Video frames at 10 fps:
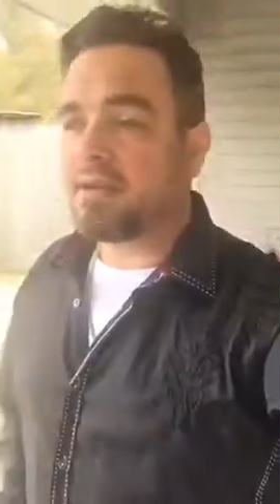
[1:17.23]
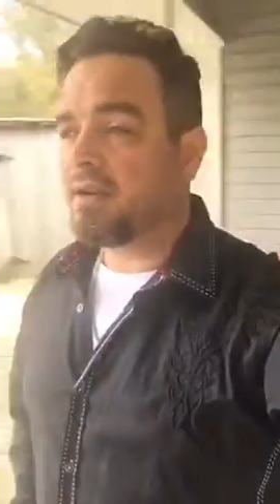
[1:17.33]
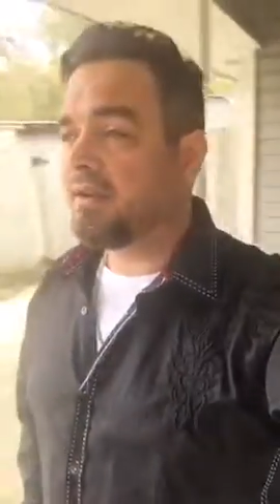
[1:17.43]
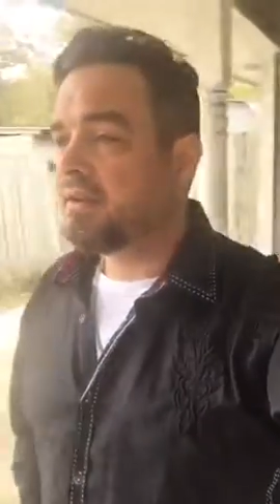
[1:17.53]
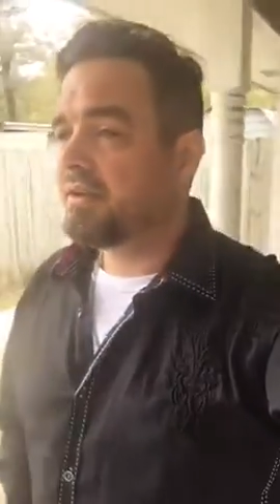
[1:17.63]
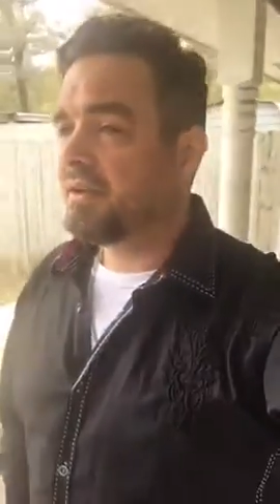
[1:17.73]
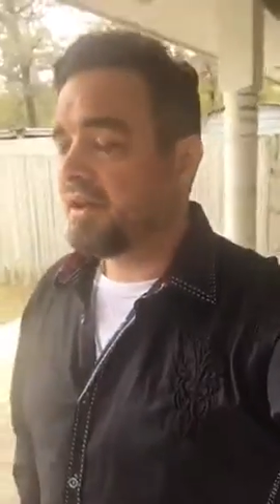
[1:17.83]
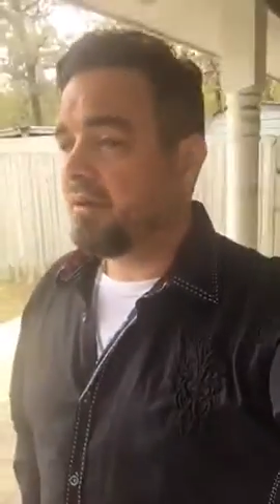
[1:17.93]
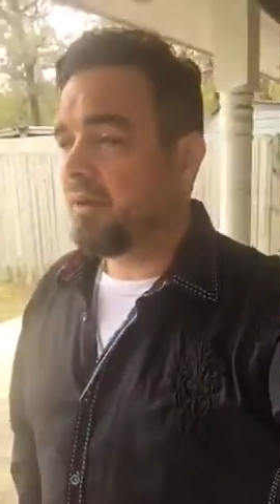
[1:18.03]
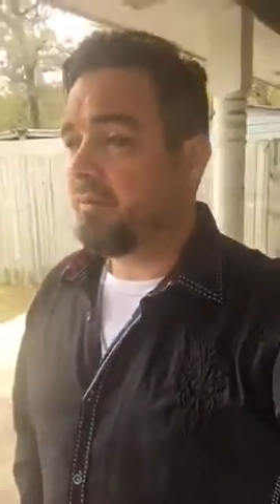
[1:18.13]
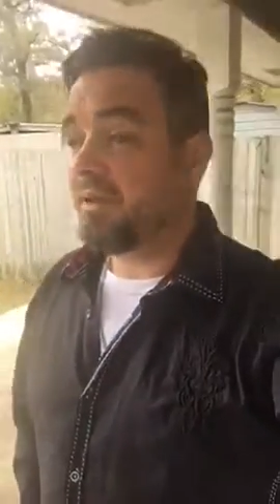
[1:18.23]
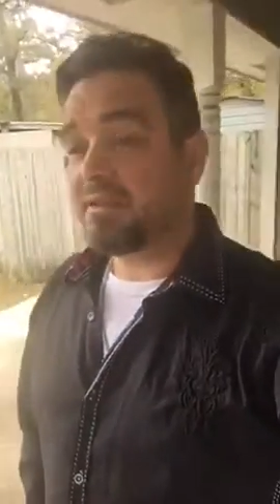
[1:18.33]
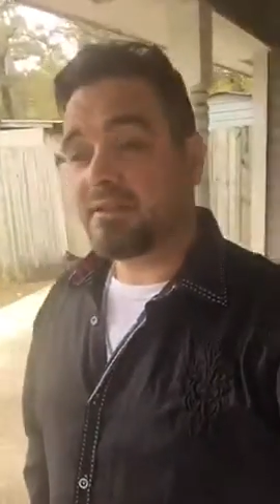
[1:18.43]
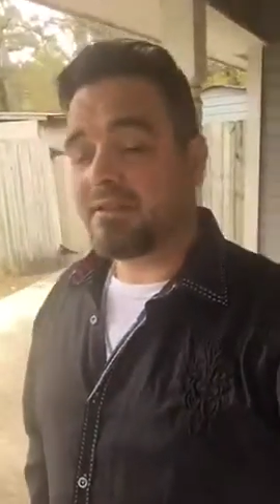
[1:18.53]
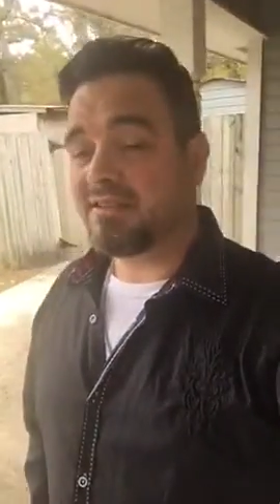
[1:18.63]
there. And maybe
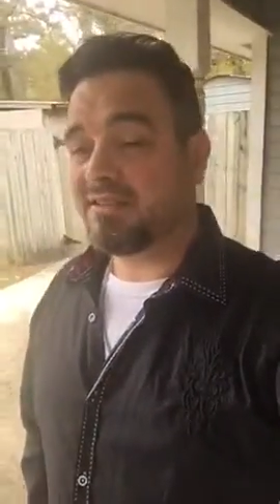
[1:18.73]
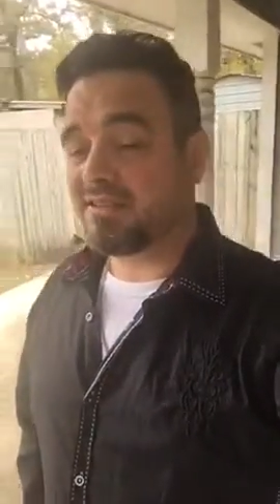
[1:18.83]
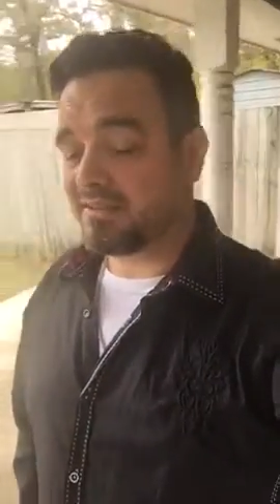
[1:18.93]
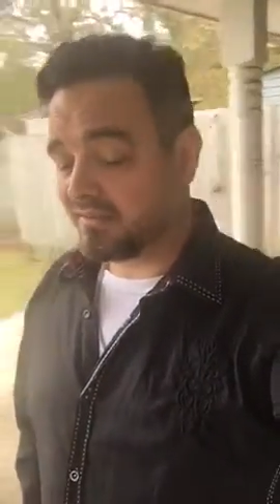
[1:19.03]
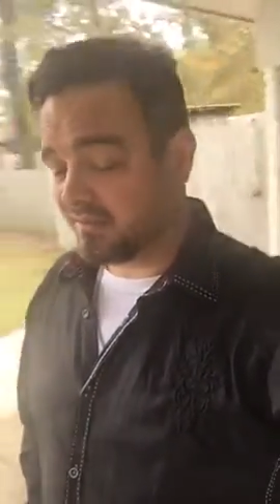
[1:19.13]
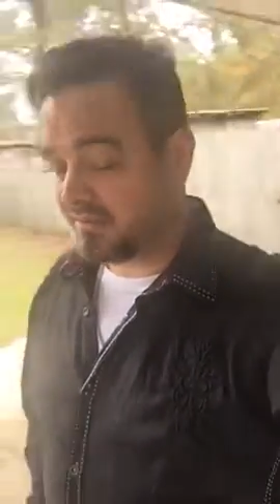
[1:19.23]
that's all it took